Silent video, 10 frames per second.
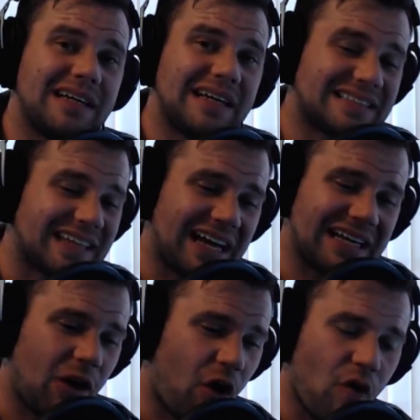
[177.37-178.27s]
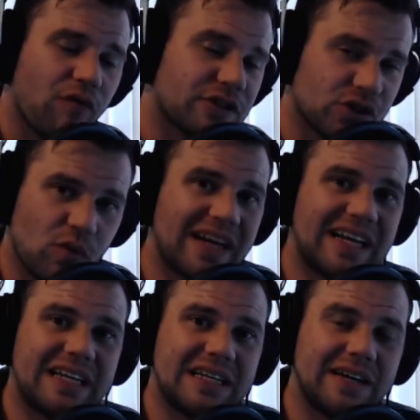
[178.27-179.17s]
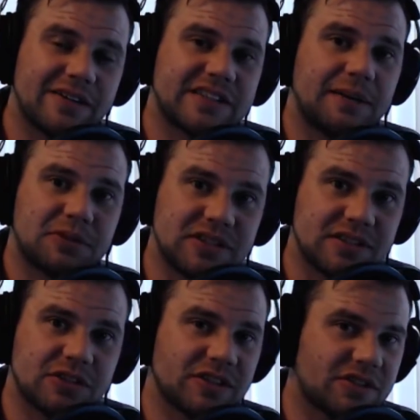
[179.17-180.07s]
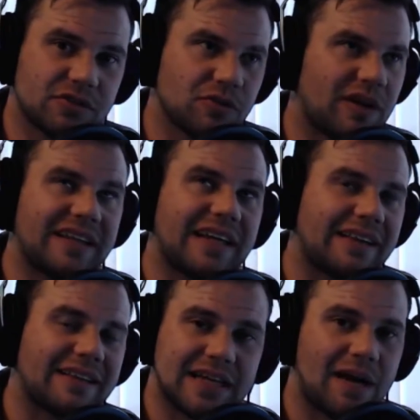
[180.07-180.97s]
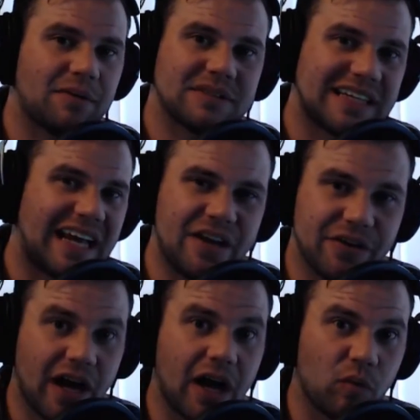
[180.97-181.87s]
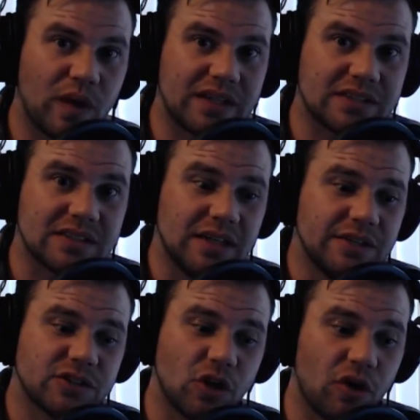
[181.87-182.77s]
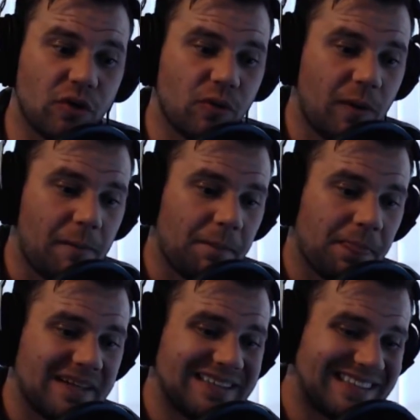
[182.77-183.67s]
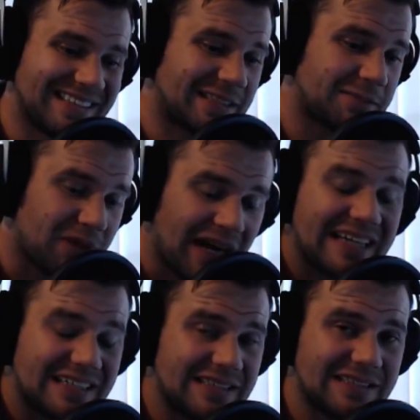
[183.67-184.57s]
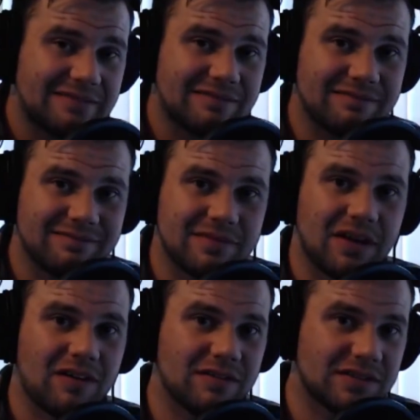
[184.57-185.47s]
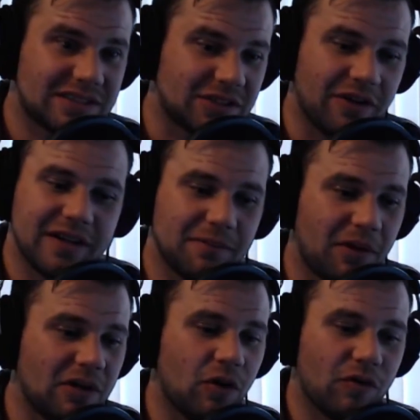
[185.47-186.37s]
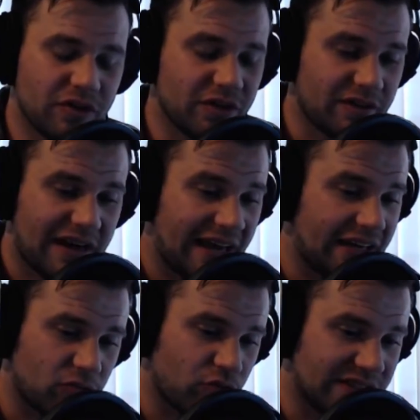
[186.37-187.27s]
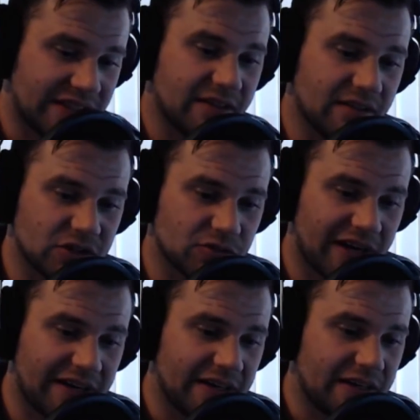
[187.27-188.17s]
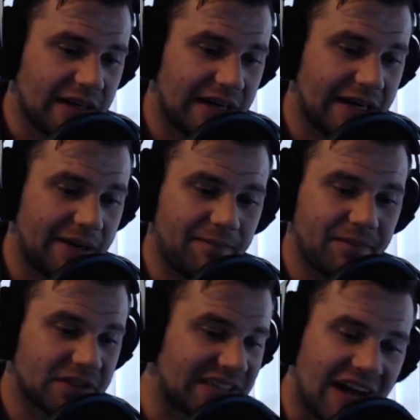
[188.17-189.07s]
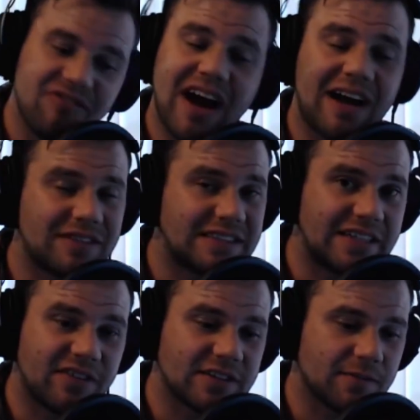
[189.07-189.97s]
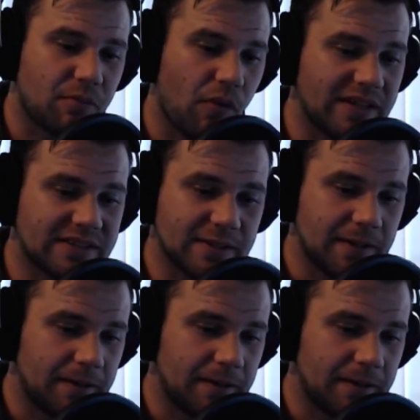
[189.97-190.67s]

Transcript: has got over twenty interceptions just through, I think at the time it was like eight nine weeks. So despite turning the ball over at a ridiculous rate, um, they're top five in defensive points.